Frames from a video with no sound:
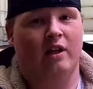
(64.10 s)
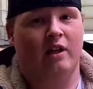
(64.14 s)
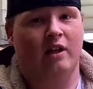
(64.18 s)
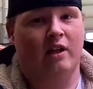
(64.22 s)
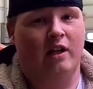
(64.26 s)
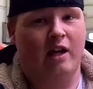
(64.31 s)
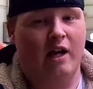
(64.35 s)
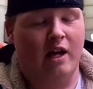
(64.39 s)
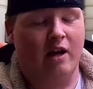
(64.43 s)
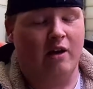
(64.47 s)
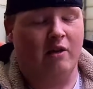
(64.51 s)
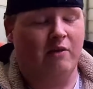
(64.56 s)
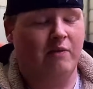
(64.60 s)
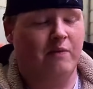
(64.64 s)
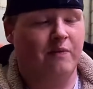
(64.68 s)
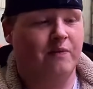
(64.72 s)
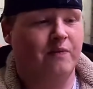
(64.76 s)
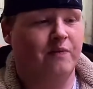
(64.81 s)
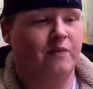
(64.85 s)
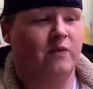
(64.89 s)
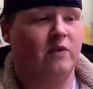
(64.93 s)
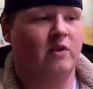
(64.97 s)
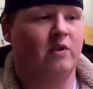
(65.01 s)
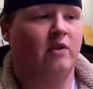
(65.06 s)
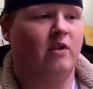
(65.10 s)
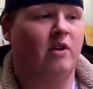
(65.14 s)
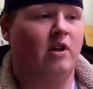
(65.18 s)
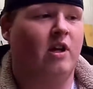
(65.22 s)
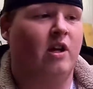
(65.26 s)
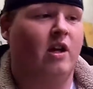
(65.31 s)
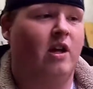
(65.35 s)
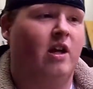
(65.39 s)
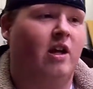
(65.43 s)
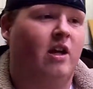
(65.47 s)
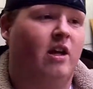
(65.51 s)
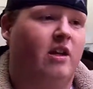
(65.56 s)
Now,
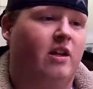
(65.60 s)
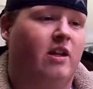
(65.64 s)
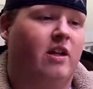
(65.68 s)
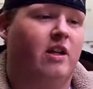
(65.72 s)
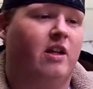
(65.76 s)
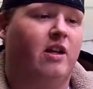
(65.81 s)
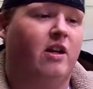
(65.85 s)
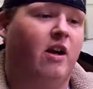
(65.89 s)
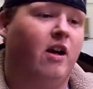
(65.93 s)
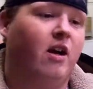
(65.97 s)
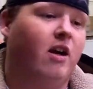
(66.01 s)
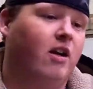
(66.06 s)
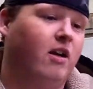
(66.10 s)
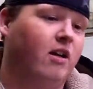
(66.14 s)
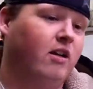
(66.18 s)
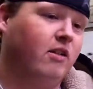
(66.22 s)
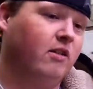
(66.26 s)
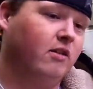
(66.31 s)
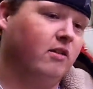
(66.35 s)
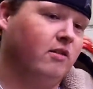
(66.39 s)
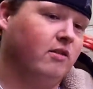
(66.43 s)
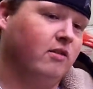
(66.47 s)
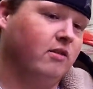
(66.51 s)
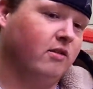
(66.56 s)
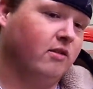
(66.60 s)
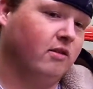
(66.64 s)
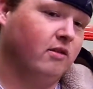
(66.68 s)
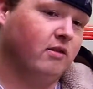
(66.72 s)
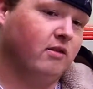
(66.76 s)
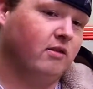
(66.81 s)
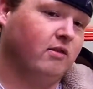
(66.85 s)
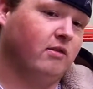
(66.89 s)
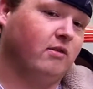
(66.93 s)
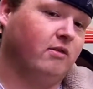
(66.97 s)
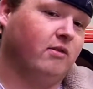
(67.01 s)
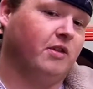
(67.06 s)
the car,
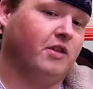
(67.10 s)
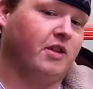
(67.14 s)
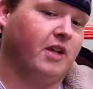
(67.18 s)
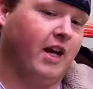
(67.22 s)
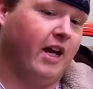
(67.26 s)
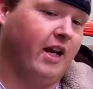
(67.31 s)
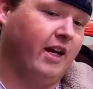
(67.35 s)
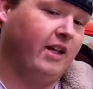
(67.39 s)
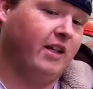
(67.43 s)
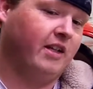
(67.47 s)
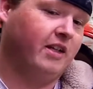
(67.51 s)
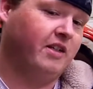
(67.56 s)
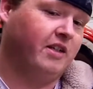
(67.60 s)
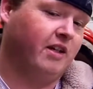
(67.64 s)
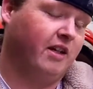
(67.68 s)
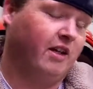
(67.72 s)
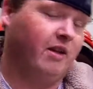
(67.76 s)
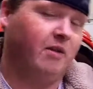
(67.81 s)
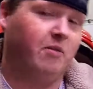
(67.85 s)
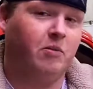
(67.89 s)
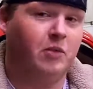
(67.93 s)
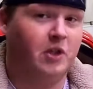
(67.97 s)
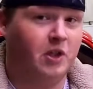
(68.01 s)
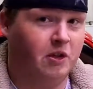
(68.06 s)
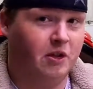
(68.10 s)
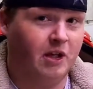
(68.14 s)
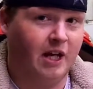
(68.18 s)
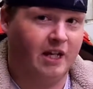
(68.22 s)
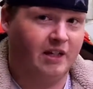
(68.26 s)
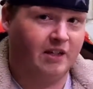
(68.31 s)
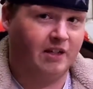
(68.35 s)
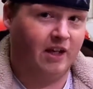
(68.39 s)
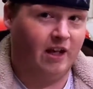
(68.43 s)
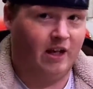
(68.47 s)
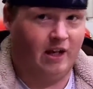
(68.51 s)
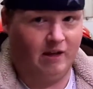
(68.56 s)
which I can see it, but you
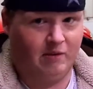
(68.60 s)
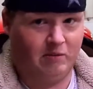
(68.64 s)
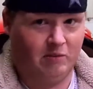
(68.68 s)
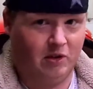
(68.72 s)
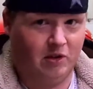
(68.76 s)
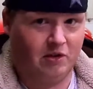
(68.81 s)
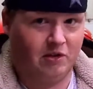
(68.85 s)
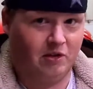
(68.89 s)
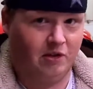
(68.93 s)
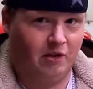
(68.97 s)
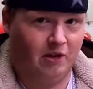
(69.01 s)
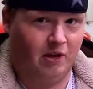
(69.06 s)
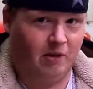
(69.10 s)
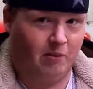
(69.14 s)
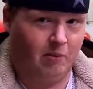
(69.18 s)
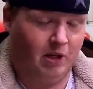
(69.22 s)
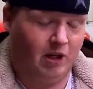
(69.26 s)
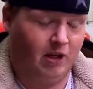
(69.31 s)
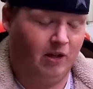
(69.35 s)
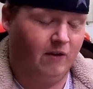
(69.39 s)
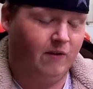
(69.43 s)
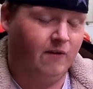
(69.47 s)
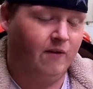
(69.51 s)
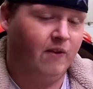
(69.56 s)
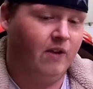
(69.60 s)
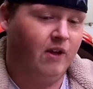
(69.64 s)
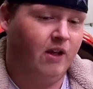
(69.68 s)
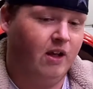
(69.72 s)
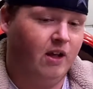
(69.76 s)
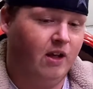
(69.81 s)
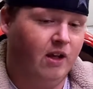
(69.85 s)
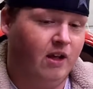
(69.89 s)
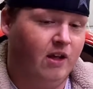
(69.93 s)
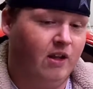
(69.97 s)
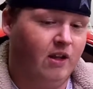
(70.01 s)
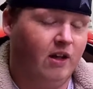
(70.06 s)
guys can't, but I'll show you in a minute.
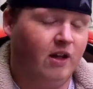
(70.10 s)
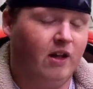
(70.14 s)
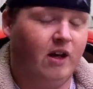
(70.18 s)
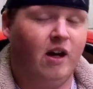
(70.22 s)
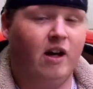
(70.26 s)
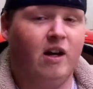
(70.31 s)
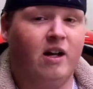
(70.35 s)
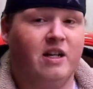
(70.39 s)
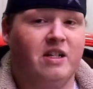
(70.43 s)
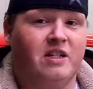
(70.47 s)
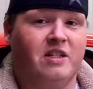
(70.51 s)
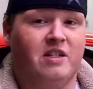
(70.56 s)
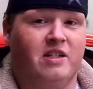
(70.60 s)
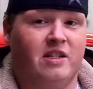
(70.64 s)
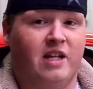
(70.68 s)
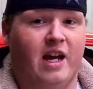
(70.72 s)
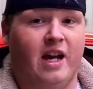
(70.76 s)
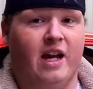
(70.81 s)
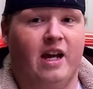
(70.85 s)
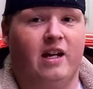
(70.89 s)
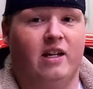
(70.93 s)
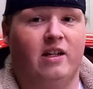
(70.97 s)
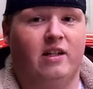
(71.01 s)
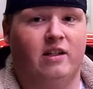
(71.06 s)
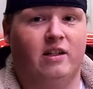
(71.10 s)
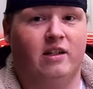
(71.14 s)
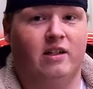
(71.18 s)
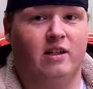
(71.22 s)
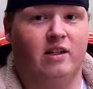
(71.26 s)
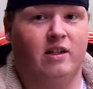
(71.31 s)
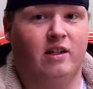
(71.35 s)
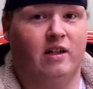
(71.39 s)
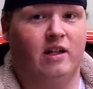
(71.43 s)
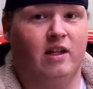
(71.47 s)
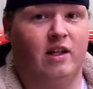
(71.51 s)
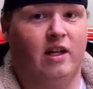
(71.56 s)
The car has sat
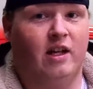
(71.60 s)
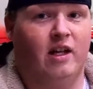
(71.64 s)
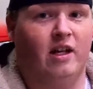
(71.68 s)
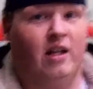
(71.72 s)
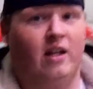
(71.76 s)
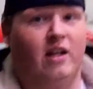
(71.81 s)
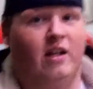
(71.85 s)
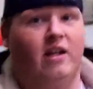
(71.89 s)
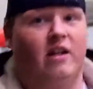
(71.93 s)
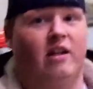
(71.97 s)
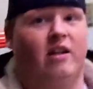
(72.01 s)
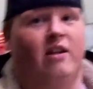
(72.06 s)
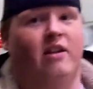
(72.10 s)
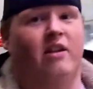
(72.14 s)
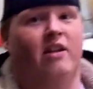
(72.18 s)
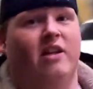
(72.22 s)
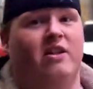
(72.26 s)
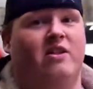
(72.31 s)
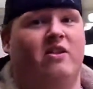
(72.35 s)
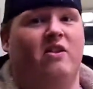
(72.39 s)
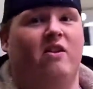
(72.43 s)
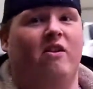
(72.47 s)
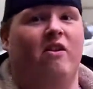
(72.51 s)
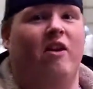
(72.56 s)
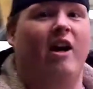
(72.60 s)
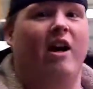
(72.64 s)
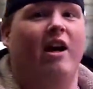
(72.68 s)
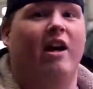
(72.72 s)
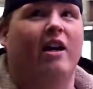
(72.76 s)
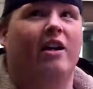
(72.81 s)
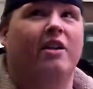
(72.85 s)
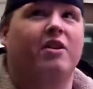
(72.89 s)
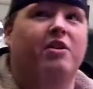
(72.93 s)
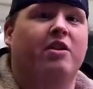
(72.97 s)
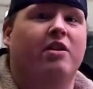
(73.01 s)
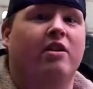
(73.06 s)
in this
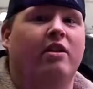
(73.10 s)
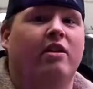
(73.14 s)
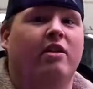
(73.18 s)
garage